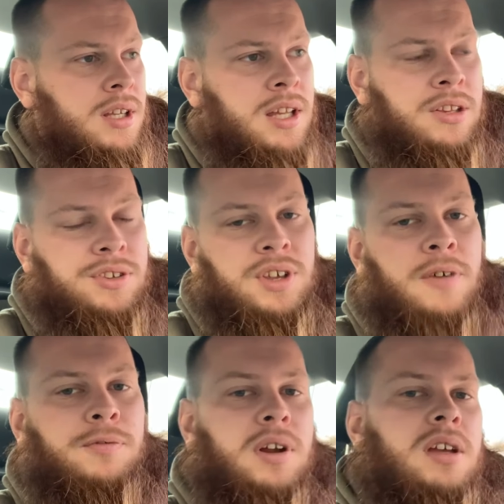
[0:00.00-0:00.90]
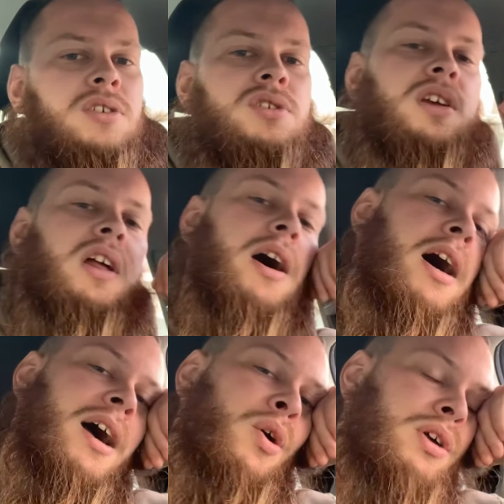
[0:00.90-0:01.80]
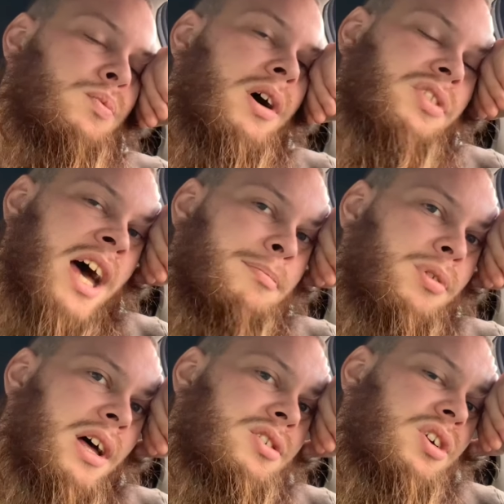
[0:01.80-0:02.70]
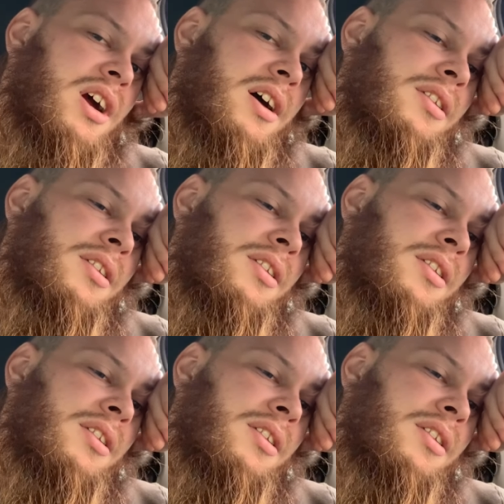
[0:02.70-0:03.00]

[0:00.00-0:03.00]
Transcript: It's suffering and shit. I, I always want that pleasure.